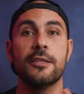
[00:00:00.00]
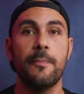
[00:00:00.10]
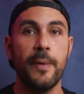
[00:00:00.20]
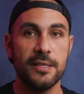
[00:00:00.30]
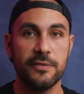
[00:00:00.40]

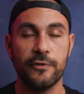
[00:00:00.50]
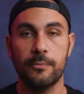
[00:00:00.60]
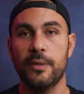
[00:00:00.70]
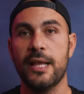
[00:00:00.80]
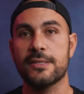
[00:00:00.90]
depends
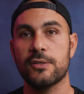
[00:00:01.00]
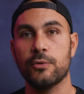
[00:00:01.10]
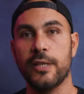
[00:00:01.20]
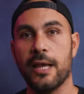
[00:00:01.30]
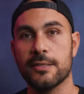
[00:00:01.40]
from lens
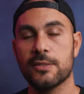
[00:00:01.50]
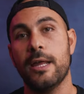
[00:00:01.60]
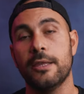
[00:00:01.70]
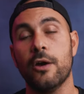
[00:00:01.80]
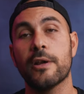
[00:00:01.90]
to lens
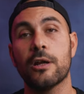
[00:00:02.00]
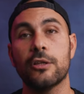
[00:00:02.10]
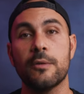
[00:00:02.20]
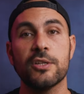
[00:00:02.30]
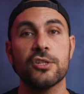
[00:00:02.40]
and
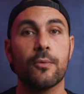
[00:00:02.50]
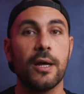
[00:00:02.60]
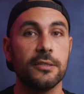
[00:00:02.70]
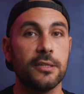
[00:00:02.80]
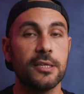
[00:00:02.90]
overall image
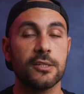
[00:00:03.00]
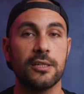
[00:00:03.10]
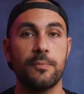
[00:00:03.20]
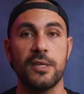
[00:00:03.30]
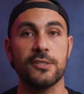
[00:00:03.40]
quality is
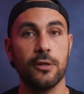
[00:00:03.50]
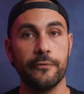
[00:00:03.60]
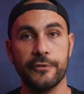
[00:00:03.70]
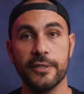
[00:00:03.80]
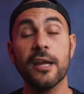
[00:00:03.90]
gonna be
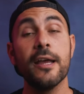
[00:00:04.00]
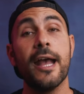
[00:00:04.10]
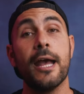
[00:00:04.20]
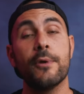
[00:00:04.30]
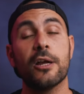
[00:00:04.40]
softer,
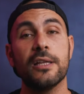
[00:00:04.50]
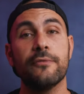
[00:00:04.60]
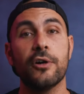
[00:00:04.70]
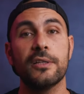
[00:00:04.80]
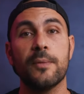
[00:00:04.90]
and we're gonna
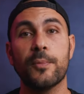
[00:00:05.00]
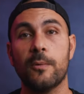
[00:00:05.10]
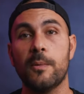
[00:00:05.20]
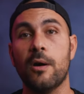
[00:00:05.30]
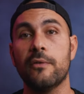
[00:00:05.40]
avoid the
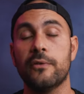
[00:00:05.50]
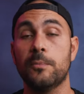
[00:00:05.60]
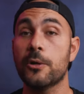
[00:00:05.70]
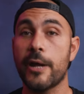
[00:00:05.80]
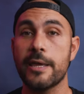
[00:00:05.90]
problem of
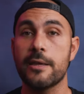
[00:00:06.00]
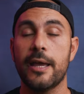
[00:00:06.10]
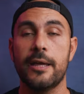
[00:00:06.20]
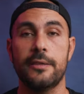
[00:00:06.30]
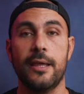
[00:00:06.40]
moire
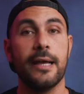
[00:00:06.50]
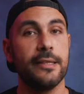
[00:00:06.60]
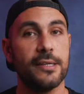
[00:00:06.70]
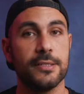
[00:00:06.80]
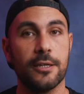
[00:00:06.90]
and
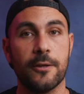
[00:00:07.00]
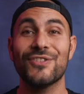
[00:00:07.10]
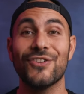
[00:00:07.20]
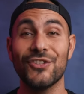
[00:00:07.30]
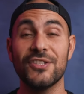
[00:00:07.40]
aliasing.
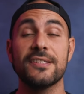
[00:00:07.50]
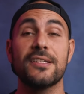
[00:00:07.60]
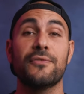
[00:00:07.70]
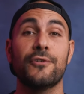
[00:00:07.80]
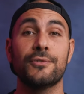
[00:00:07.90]
So this is
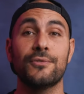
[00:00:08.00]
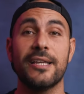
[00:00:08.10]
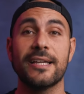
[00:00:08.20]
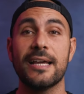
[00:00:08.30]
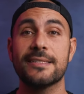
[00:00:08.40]
it for
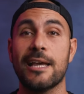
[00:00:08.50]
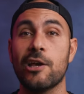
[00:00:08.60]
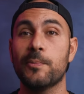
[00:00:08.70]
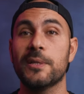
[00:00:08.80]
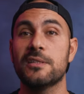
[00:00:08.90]
today guys, I
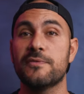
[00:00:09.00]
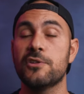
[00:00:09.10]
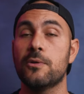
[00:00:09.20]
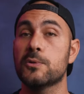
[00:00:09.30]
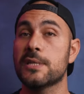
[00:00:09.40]
hope that this
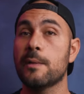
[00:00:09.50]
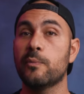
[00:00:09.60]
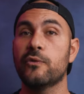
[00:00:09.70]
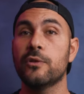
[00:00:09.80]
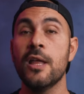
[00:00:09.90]
video was
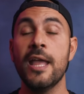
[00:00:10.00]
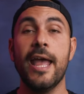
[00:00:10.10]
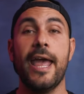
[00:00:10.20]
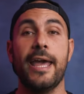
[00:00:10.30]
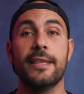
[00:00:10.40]
helpful
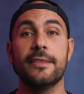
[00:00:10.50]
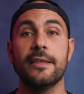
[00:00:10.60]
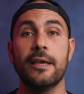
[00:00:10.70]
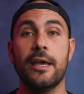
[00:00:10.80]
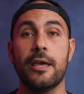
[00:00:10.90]
and
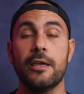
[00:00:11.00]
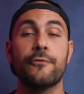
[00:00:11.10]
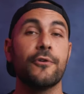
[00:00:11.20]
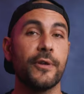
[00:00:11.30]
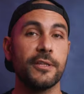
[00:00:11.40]
uh,
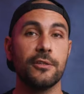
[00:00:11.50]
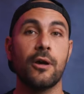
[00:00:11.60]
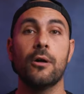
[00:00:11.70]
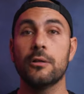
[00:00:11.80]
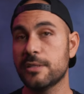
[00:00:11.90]
if you already
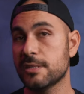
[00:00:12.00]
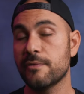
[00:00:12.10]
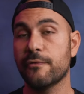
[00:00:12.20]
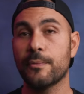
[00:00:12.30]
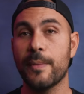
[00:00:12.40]
know all these
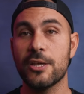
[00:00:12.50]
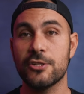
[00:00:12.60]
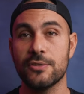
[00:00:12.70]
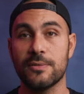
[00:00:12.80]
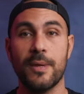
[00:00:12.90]

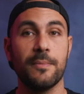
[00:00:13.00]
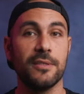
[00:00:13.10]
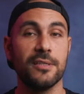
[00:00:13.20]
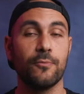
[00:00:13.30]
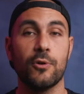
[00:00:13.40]
informations, maybe
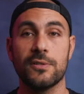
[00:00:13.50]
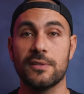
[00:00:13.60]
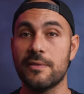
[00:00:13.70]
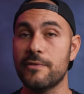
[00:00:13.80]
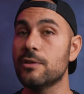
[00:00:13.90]
this
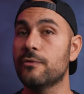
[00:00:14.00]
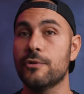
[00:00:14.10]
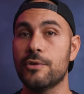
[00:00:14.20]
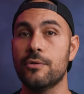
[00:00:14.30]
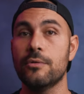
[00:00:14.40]
wasn't the video
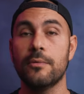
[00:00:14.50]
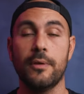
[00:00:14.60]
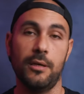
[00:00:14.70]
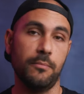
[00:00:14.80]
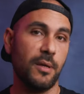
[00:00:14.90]
for you,
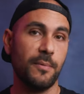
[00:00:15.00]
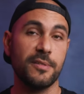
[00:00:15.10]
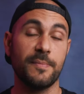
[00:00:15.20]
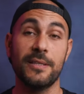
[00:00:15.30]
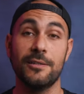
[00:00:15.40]
uh, maybe
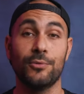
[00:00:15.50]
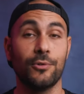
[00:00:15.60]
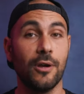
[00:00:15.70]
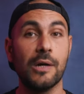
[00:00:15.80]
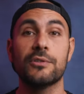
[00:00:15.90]
it's better to
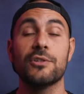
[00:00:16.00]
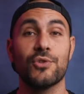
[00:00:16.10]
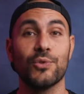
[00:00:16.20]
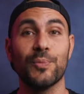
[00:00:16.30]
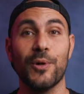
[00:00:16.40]
go out and
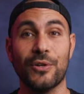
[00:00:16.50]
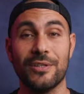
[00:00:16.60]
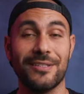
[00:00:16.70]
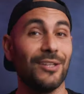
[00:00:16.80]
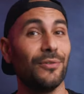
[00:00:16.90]
shoot more
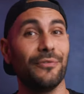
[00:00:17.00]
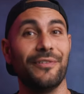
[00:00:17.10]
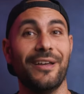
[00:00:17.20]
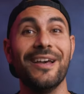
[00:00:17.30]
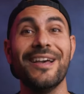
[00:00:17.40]
instead of
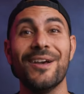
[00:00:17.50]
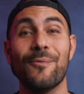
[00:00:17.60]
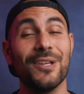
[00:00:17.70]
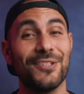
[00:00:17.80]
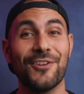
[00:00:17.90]
uh,
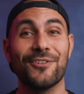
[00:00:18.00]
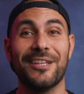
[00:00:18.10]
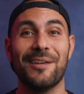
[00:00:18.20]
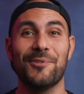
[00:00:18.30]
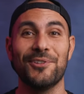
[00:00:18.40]
wasting your
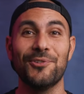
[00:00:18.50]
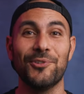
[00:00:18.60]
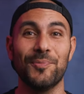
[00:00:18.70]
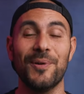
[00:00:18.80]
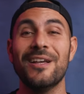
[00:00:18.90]
time on
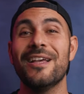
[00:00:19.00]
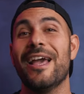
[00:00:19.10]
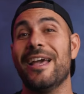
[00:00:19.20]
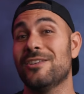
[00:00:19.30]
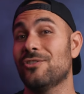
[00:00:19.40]
YouTube.
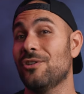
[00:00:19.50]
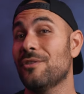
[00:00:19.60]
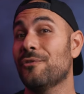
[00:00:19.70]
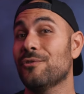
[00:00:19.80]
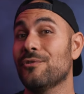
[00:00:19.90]
Uh, so
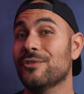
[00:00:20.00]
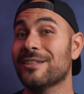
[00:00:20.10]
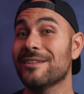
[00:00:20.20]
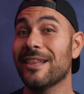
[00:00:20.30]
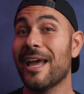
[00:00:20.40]
if you
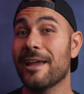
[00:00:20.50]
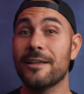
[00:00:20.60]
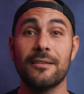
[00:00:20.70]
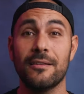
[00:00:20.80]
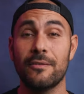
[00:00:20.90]
didn't like
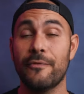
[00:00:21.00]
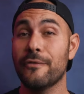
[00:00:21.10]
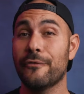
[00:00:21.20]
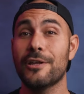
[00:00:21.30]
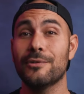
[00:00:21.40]
it,
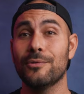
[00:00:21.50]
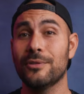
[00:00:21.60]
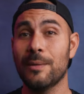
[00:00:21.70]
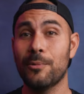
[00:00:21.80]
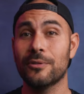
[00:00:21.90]
feel free to
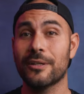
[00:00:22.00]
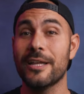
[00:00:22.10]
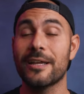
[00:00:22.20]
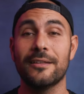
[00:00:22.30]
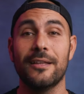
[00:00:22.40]
double
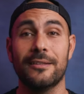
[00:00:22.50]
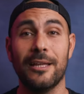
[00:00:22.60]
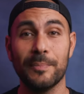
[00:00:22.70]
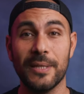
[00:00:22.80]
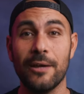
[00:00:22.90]
click the
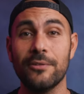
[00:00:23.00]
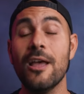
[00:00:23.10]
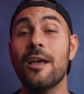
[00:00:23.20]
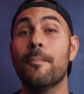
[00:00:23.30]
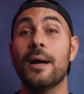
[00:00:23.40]
thumb down,
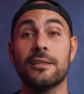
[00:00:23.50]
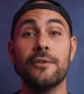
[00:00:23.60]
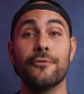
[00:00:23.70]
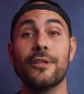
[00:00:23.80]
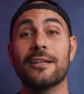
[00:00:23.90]
but
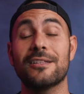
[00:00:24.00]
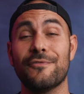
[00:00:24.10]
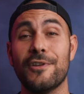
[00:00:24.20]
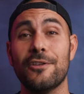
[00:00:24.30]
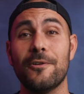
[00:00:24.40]
if you like this
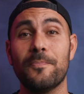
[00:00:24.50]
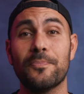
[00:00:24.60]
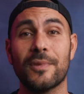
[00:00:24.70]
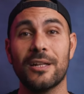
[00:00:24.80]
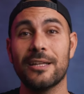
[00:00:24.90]
video,
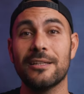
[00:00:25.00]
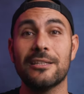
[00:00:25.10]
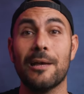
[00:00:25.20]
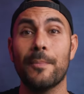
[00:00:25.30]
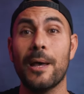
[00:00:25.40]
click the
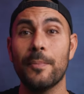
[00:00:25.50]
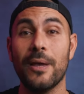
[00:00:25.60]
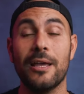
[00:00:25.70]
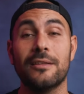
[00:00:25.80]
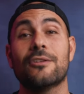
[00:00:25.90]
thumb up
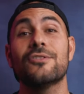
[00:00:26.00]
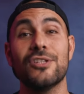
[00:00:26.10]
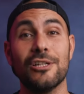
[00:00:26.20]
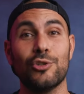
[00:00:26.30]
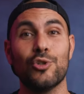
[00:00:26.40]
and consider